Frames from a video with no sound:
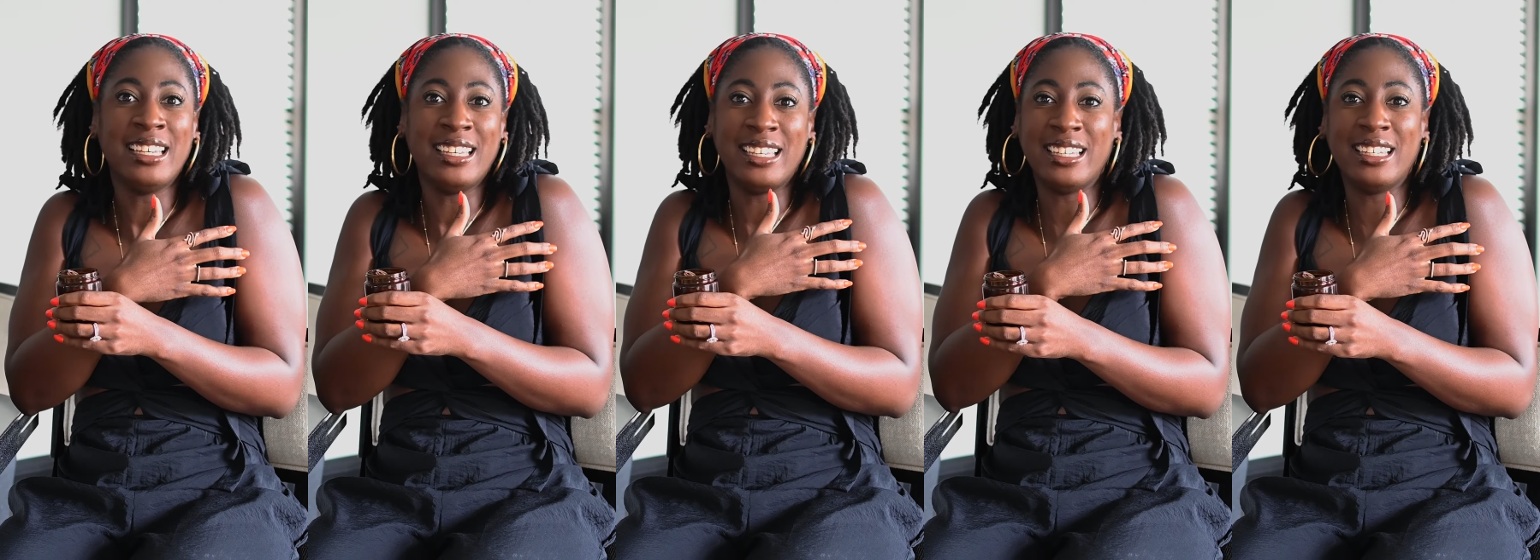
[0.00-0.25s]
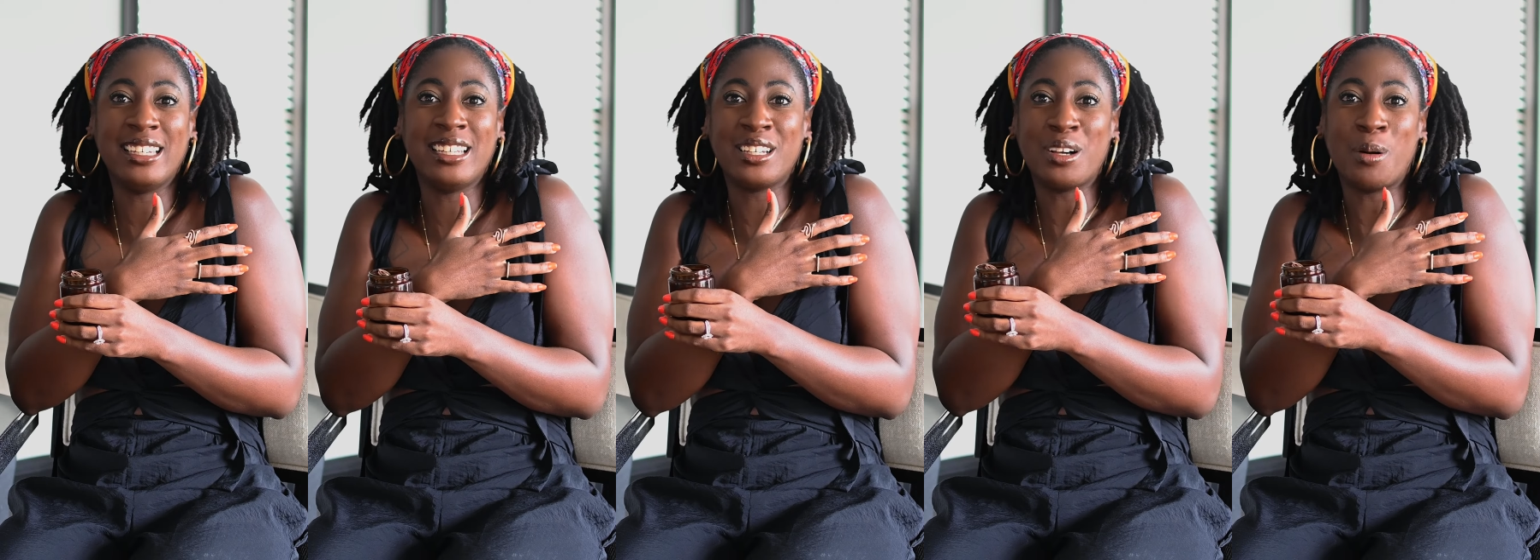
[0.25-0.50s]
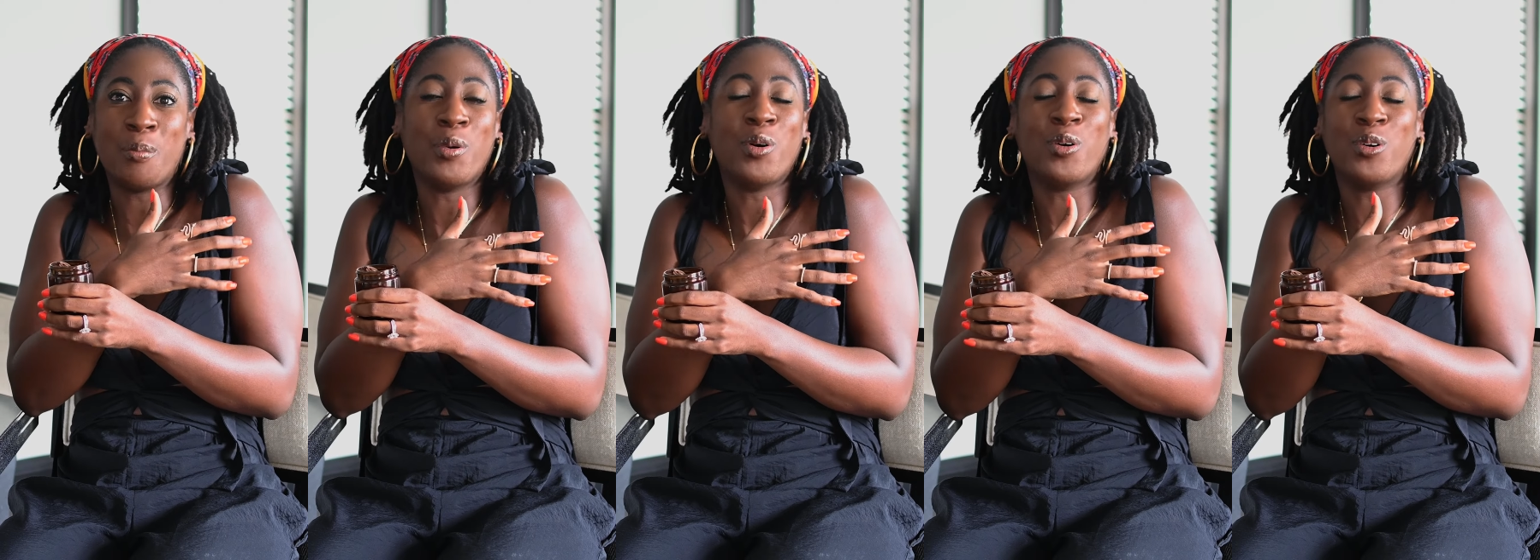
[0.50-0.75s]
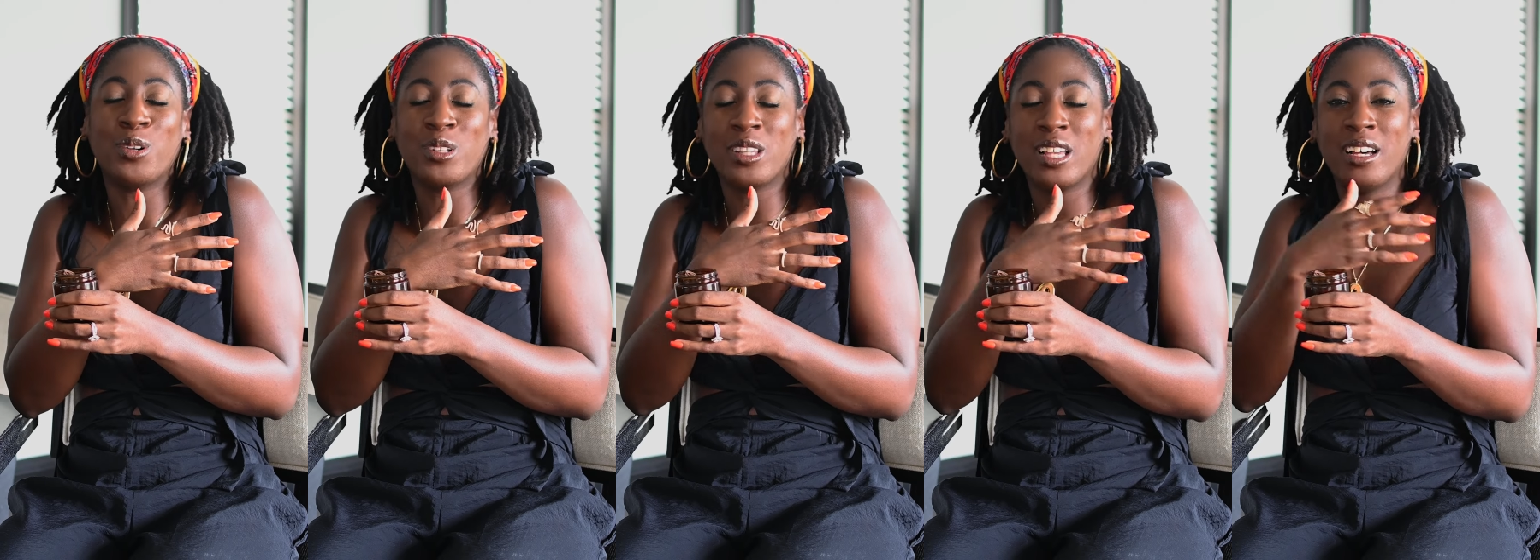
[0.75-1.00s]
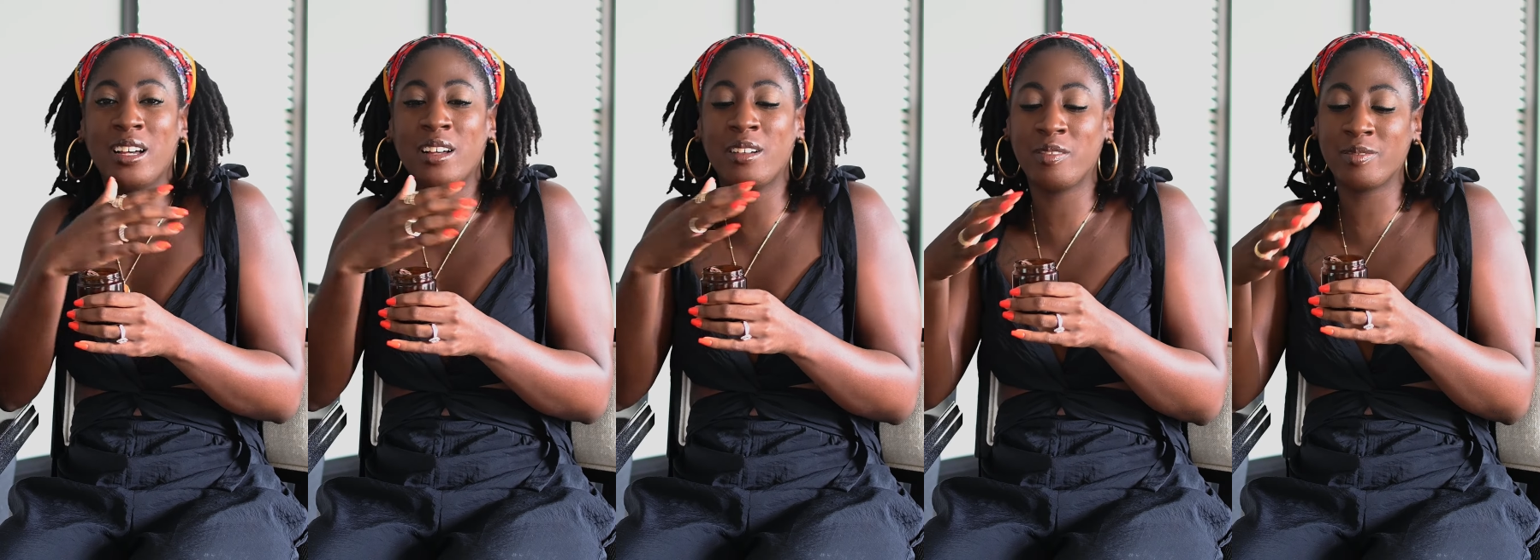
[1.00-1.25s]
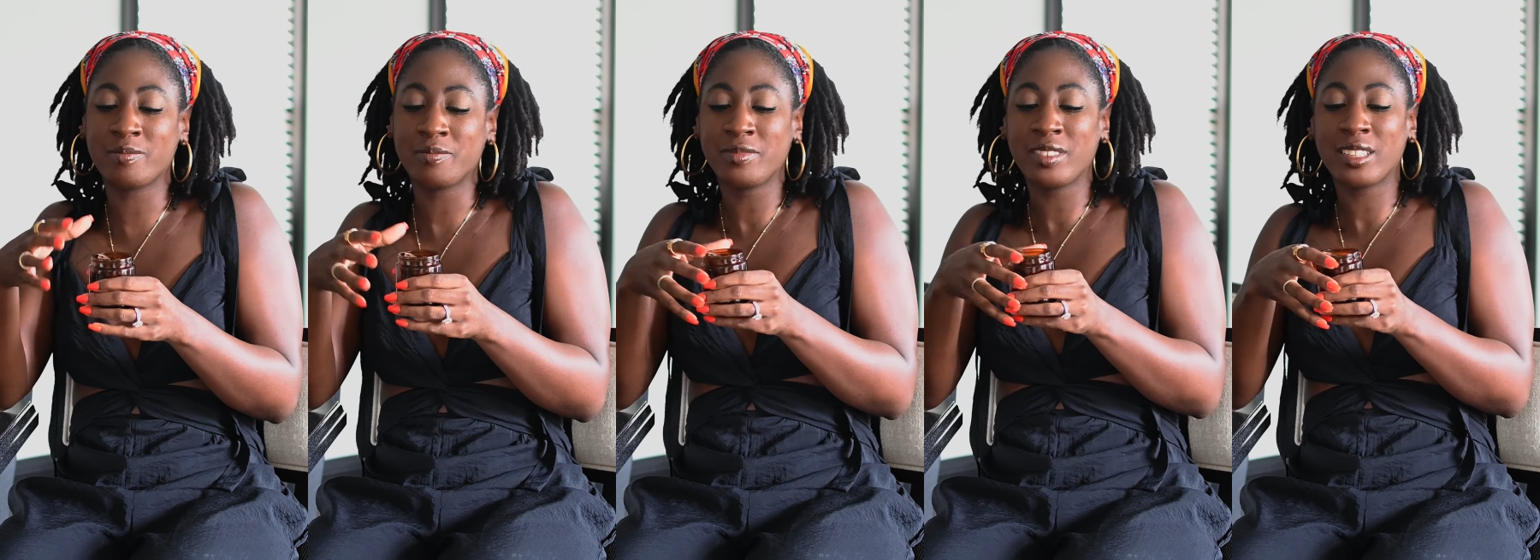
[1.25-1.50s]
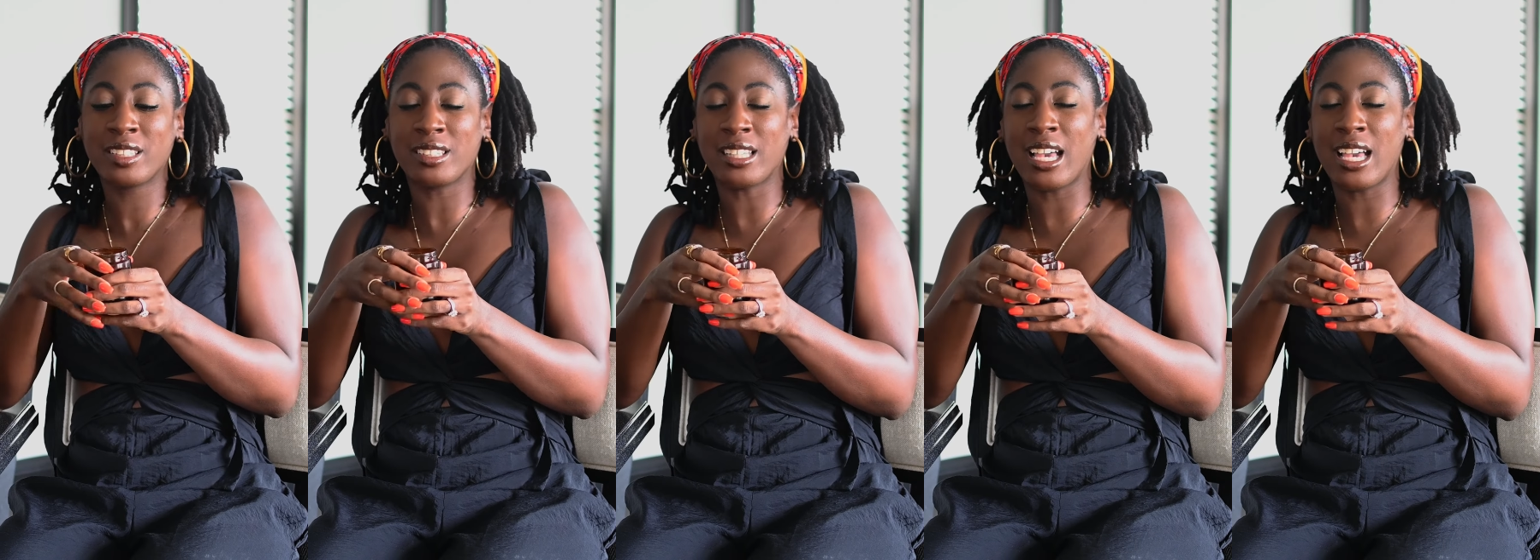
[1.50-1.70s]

eating a bowl of.